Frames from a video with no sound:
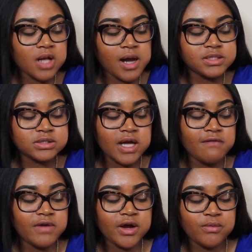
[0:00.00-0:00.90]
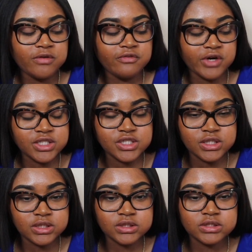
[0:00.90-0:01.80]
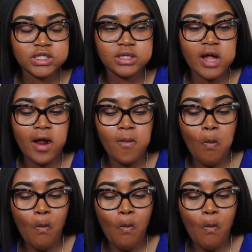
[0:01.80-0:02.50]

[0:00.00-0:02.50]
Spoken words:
It's like very refreshing and like